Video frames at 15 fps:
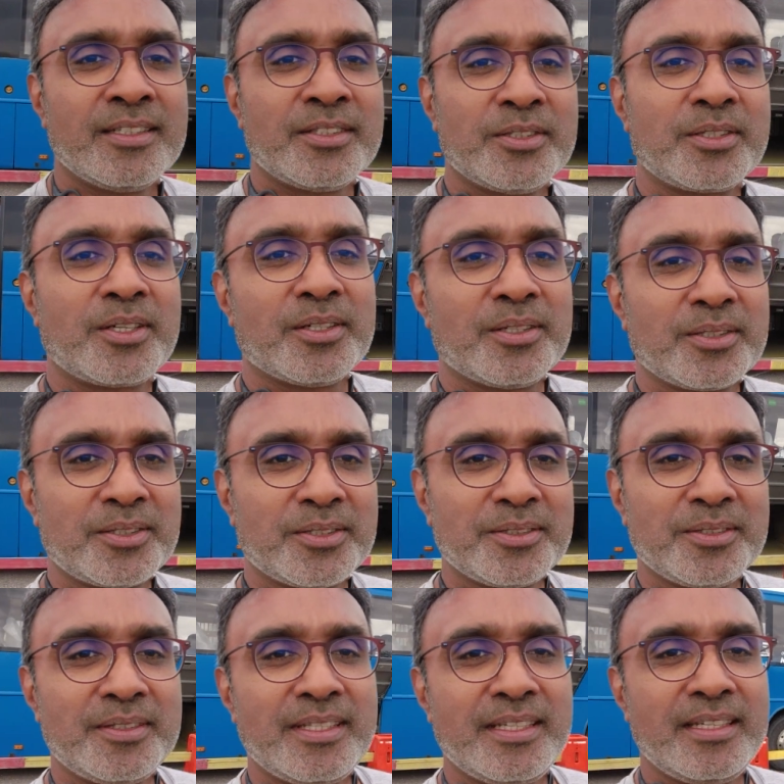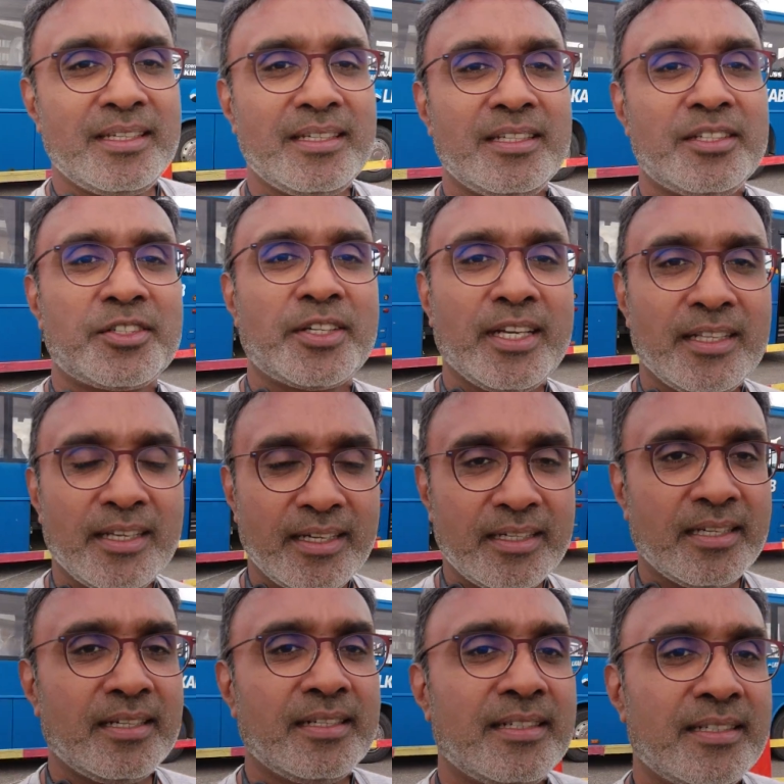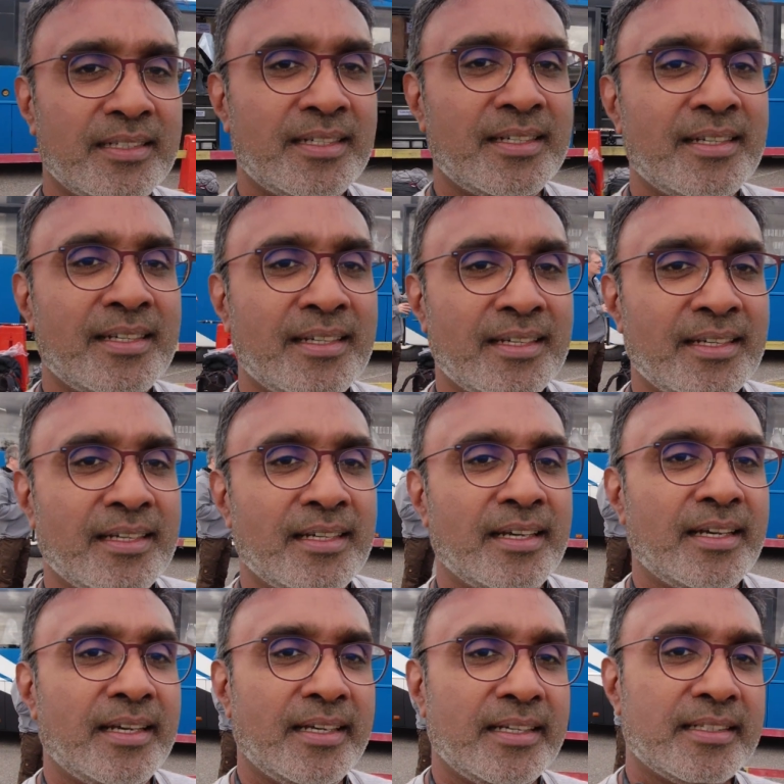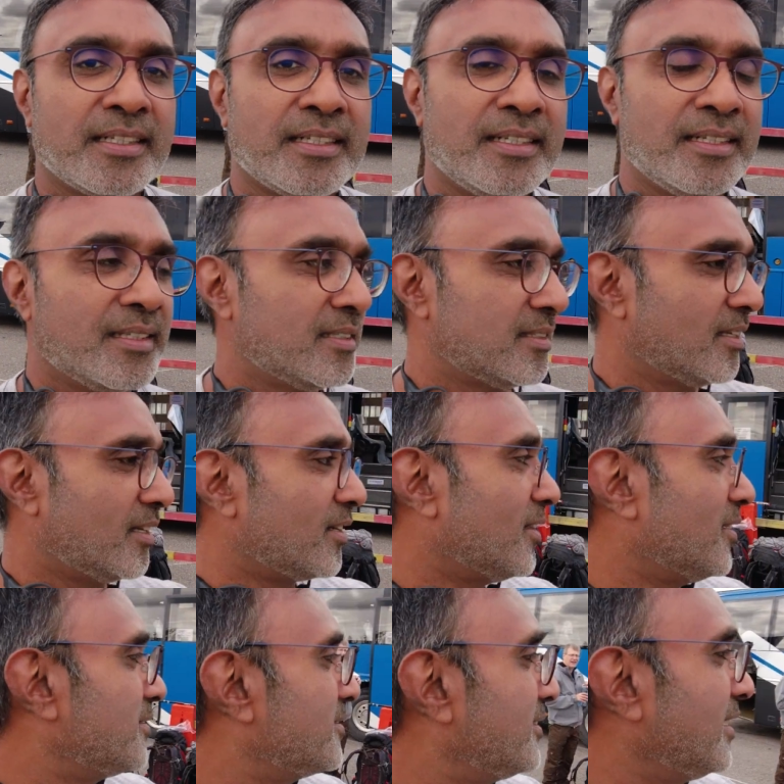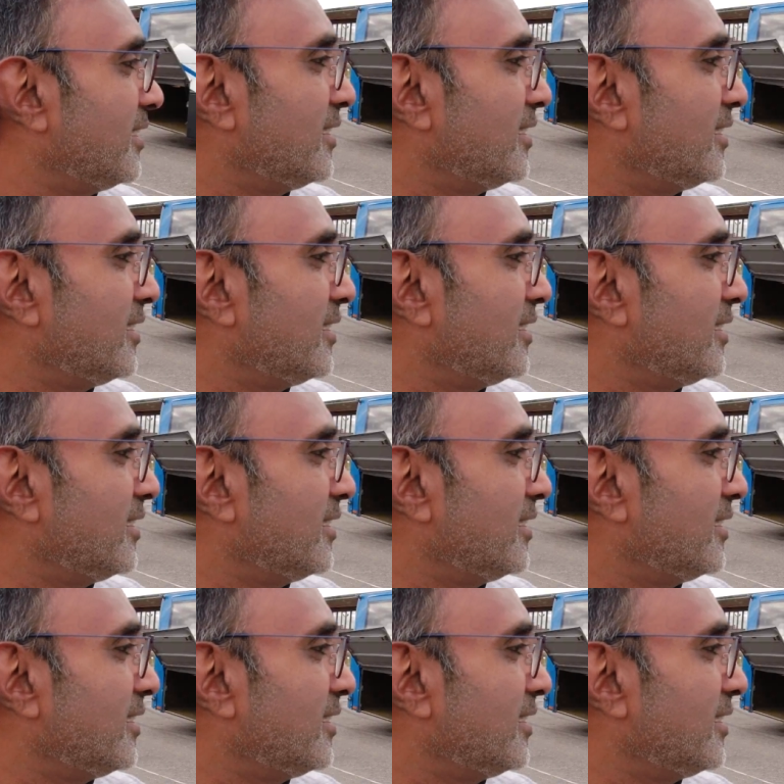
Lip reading: to go to the trailhead and start off.